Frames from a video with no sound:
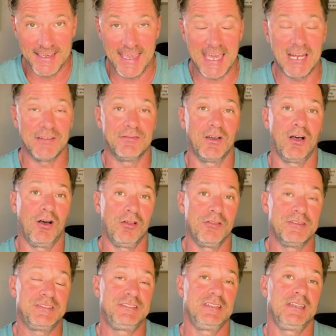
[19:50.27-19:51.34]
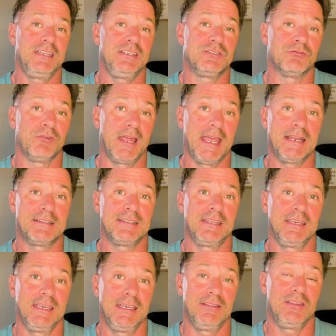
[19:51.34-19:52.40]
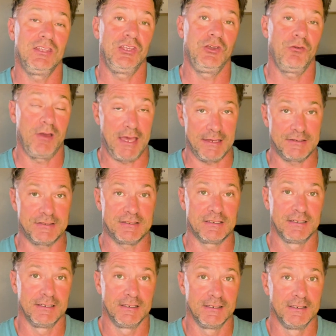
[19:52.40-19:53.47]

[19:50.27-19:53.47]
out of all the cities ranked in the US.